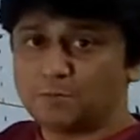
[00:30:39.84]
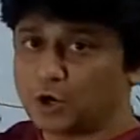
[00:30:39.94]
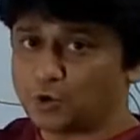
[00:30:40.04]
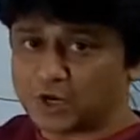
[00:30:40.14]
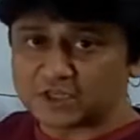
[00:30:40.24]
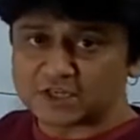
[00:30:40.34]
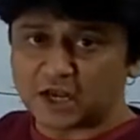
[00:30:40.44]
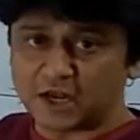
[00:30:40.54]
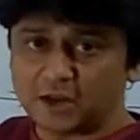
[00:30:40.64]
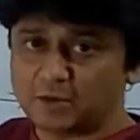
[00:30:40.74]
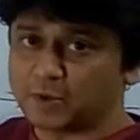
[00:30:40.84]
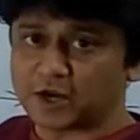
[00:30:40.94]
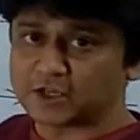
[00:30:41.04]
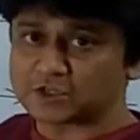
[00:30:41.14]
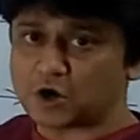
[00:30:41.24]
But originally,
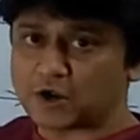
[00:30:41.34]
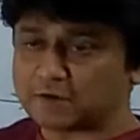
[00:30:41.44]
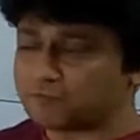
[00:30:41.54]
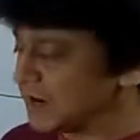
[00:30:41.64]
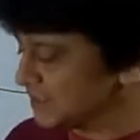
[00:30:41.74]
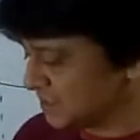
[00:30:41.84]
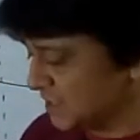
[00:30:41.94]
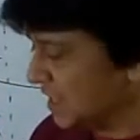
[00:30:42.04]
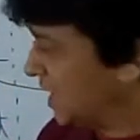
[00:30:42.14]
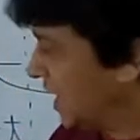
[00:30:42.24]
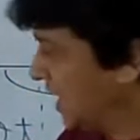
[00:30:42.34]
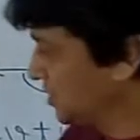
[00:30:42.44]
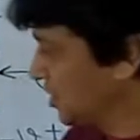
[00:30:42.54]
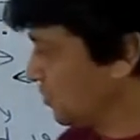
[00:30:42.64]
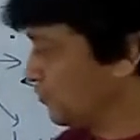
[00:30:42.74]
mirror is not at rest.
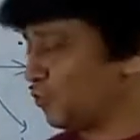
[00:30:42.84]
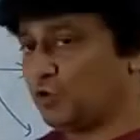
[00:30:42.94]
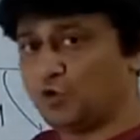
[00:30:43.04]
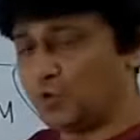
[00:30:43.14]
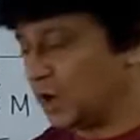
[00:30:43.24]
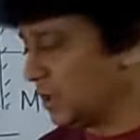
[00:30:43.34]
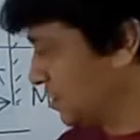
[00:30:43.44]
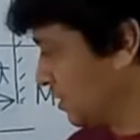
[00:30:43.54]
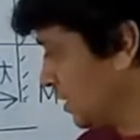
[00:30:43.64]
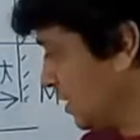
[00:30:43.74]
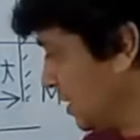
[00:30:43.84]
And therefore, do what?